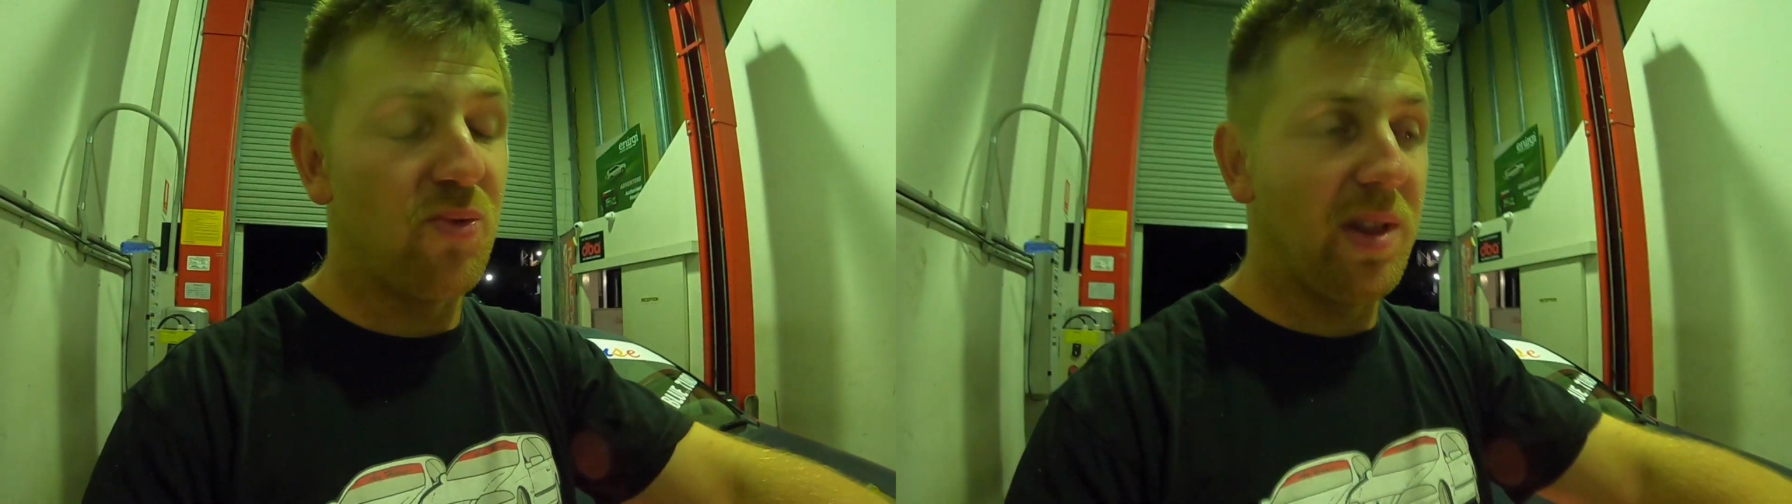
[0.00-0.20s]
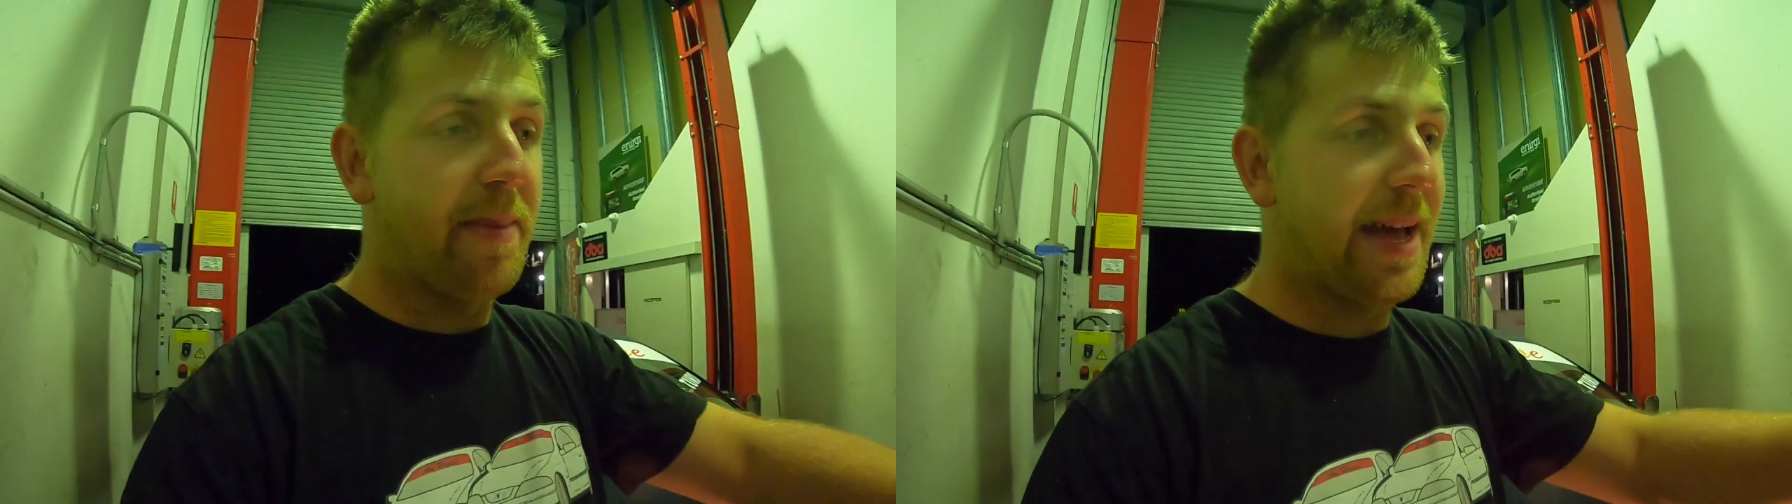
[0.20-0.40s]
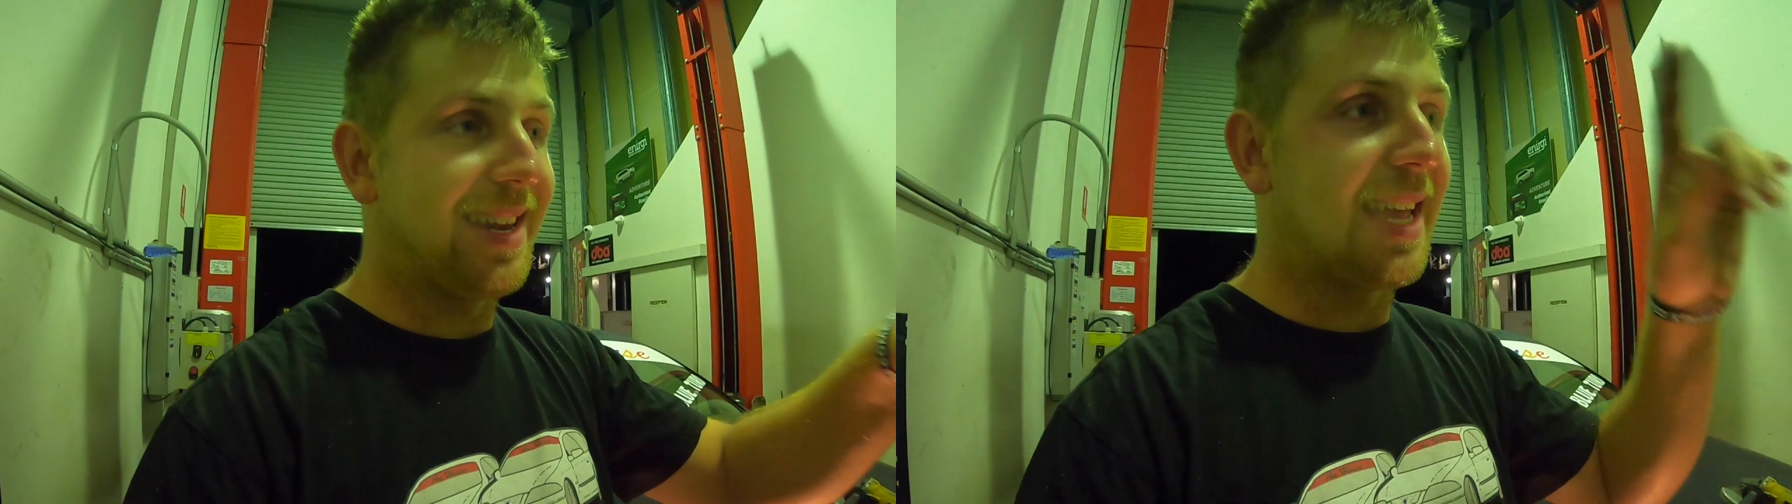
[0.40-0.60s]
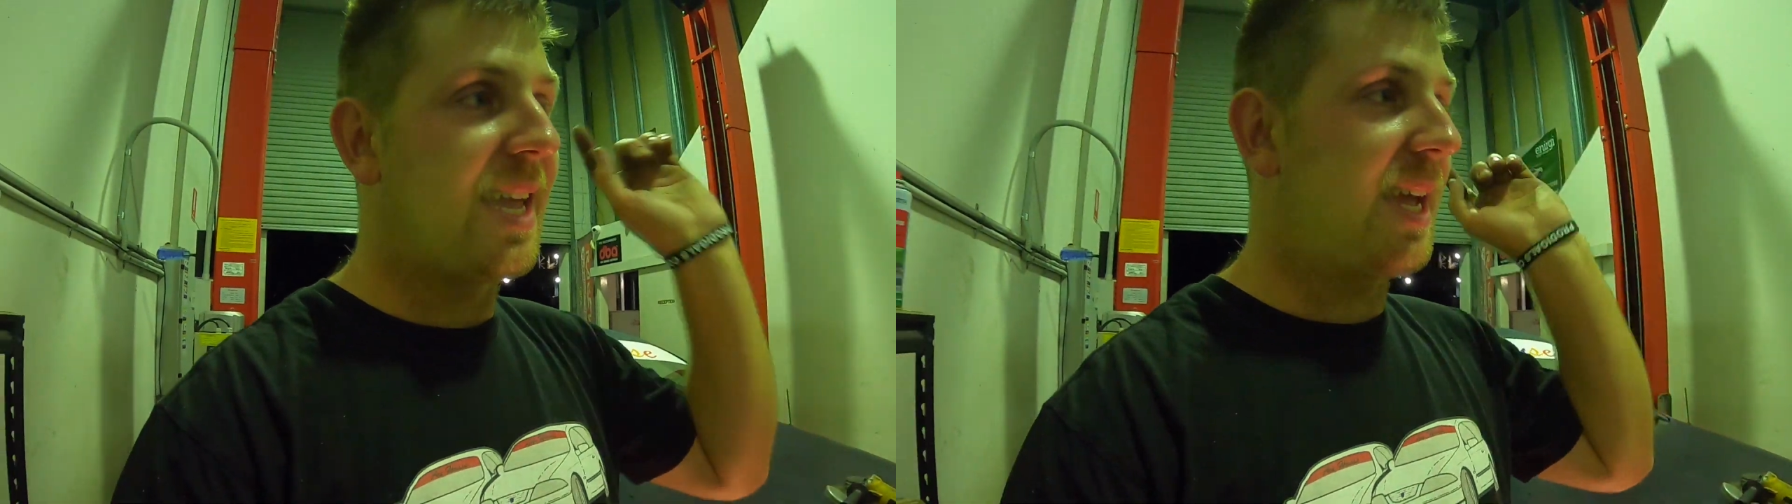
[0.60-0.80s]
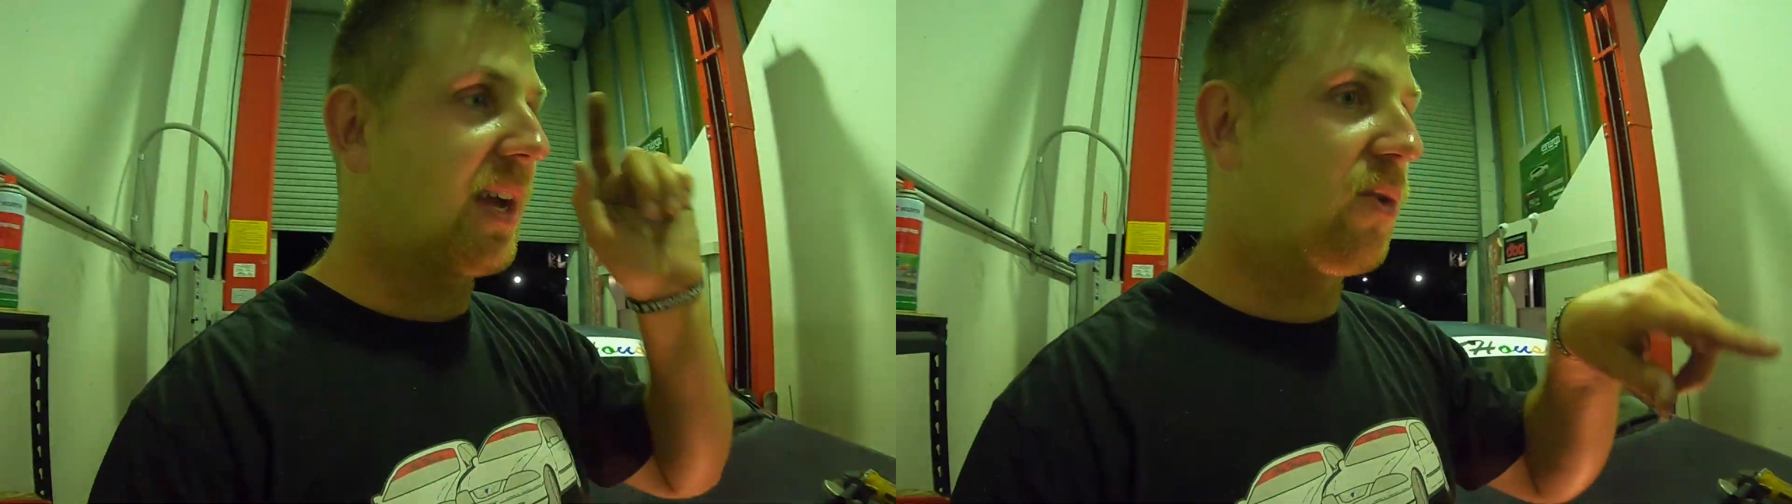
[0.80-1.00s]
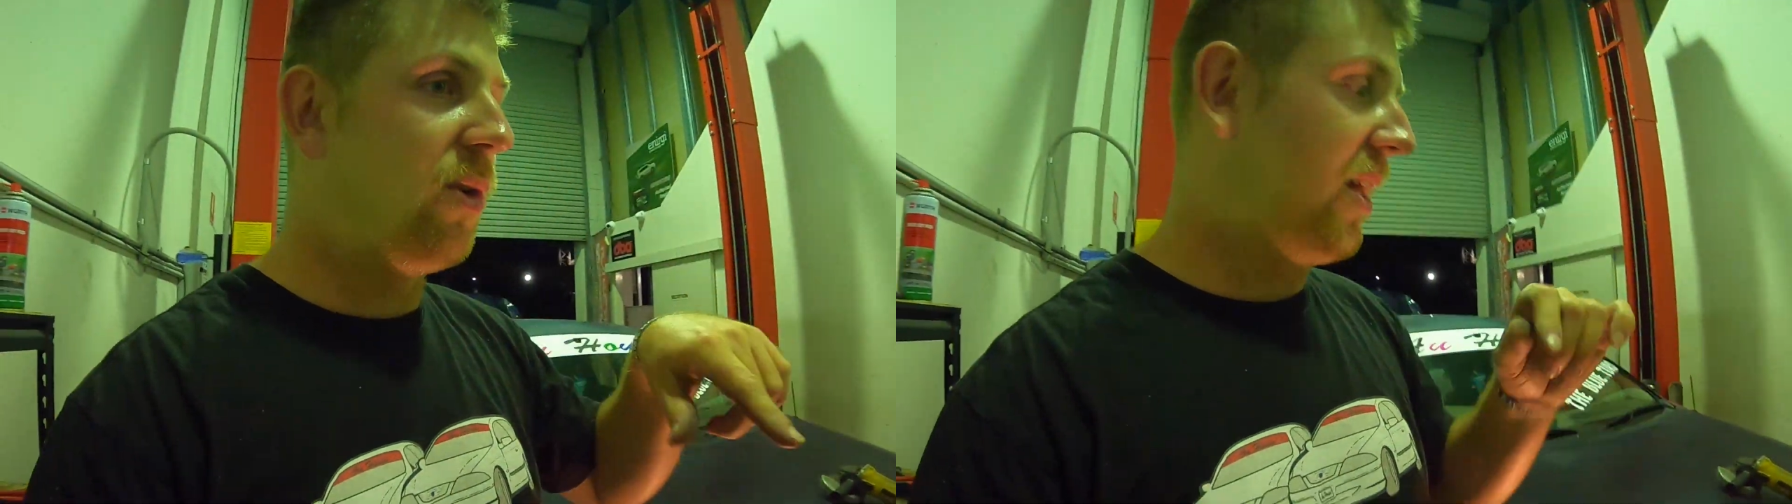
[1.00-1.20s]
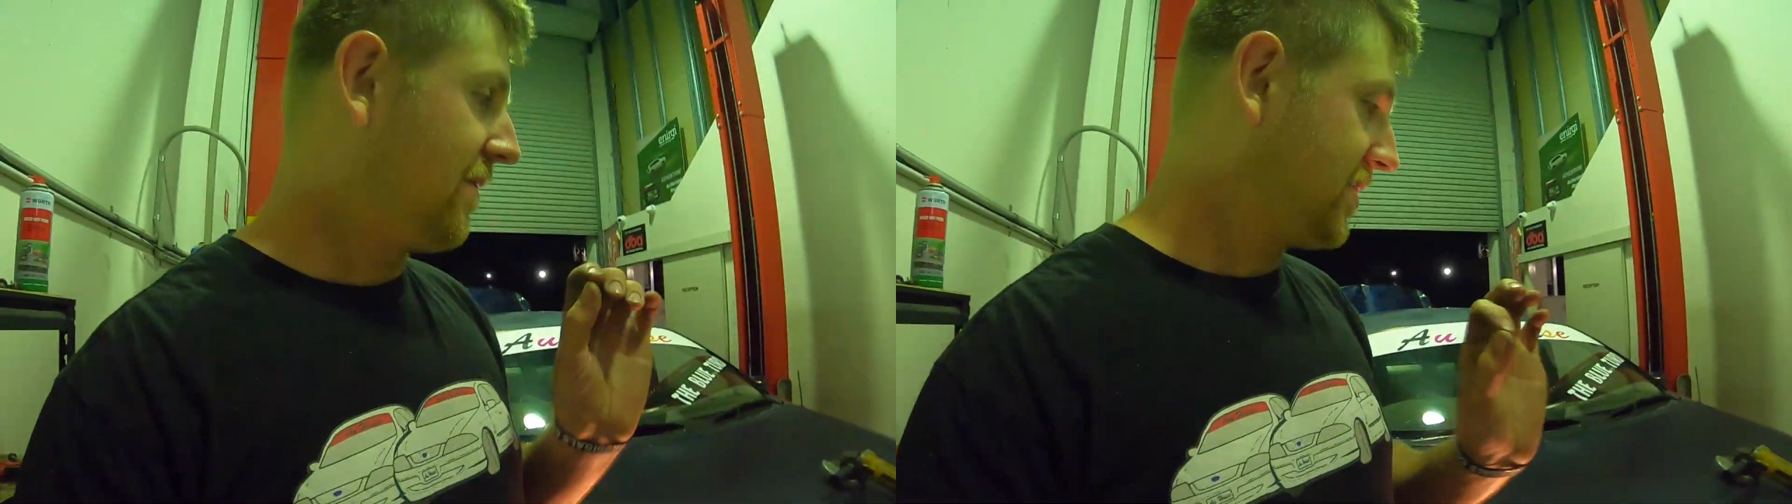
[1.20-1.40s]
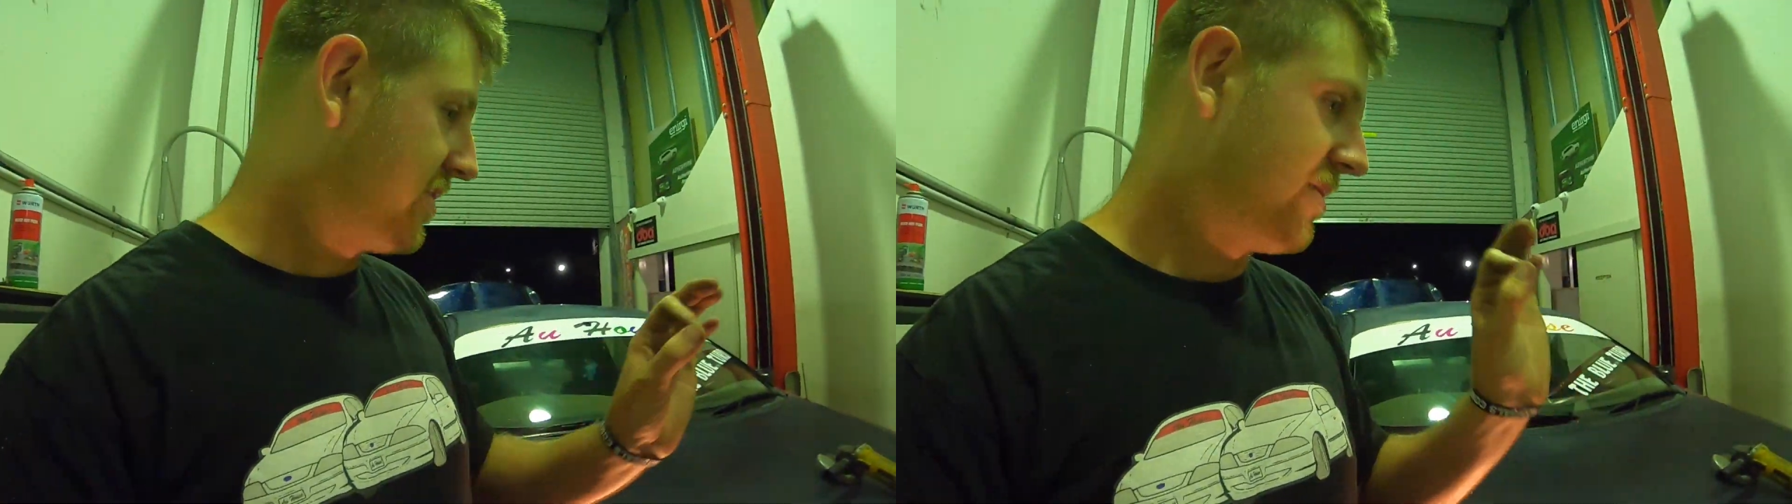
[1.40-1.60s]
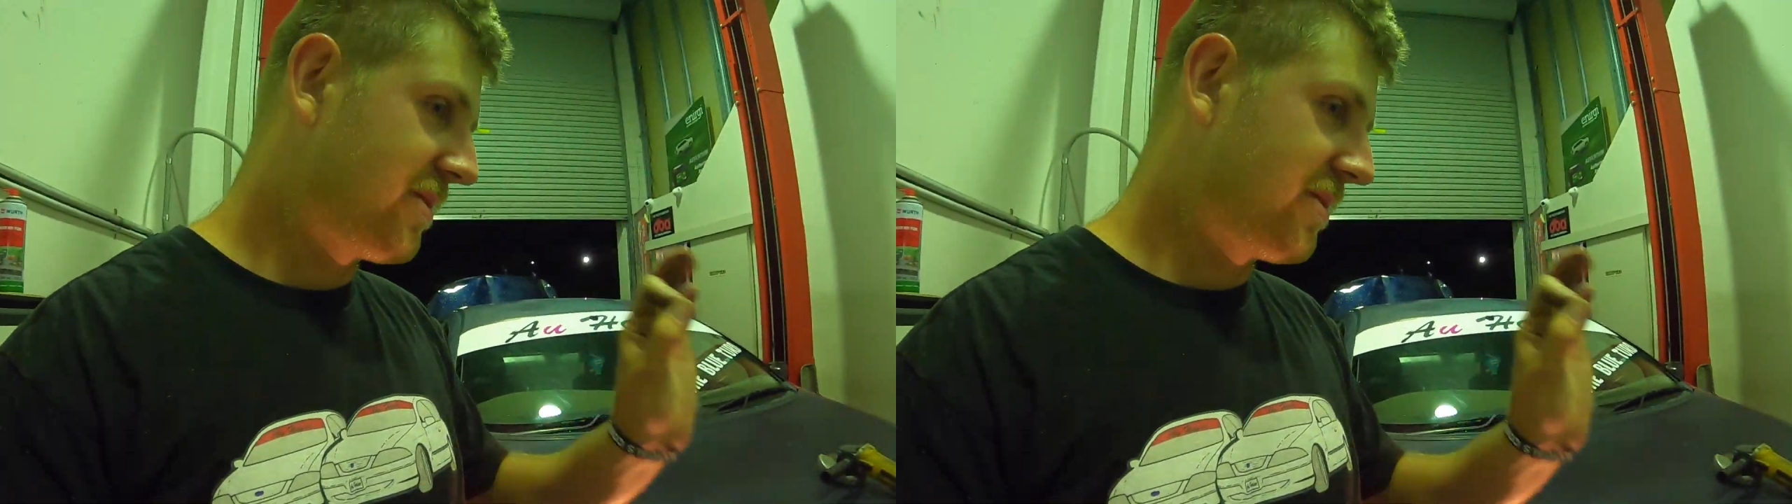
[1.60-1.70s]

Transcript: really bad leaking in coilovers.